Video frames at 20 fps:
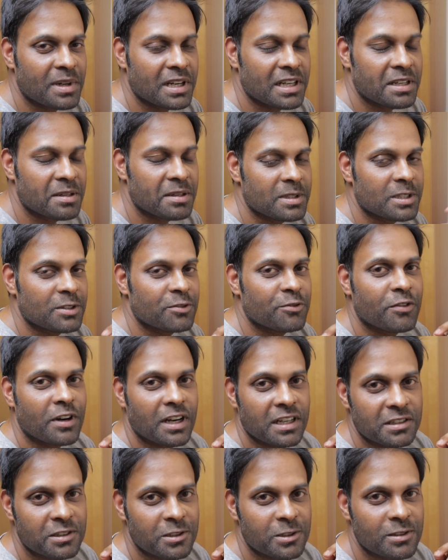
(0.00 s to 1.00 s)
My is
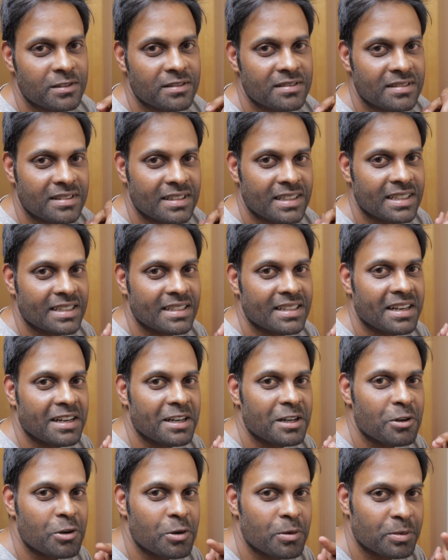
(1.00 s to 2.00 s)
Faisal, and
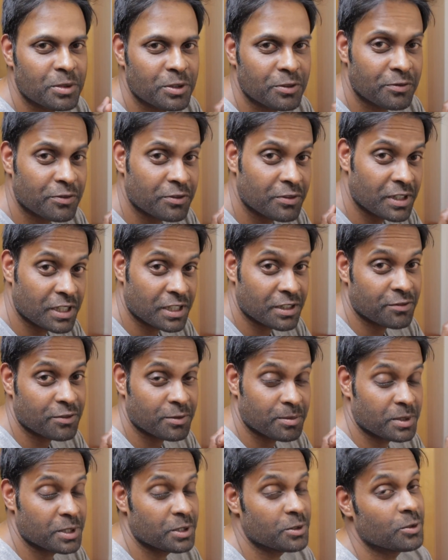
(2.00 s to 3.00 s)
I hope to hear
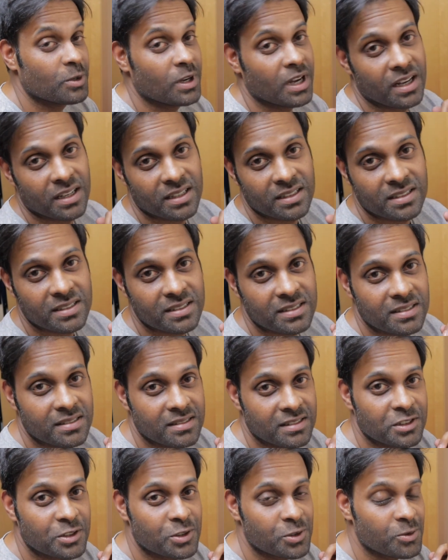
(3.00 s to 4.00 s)
from you
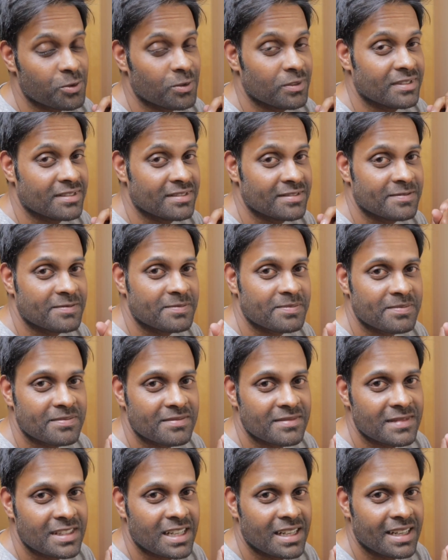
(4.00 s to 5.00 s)
guys soon.
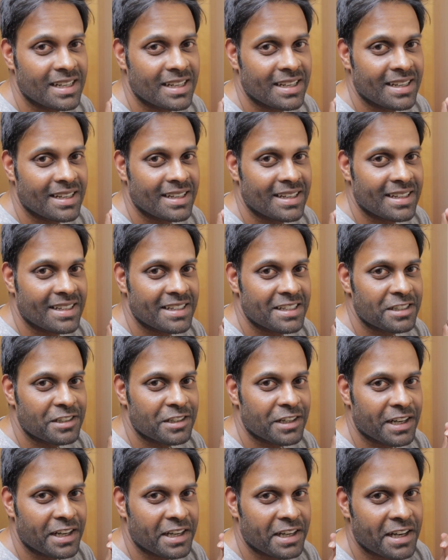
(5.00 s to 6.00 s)

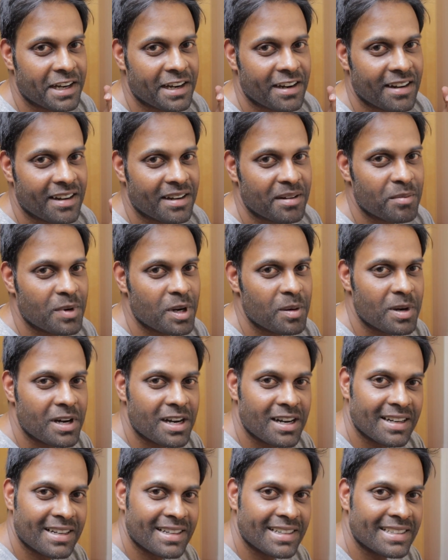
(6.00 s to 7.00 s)
Take care.
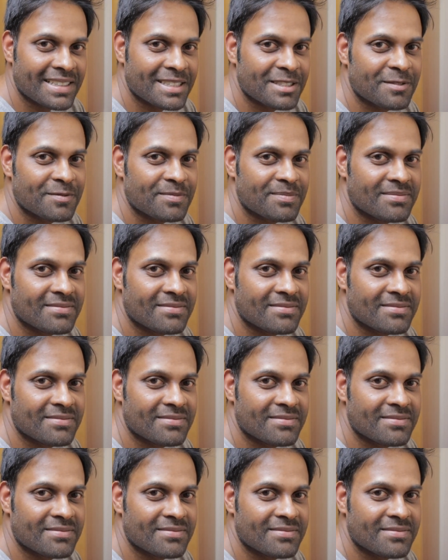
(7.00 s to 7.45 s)
Bye-bye.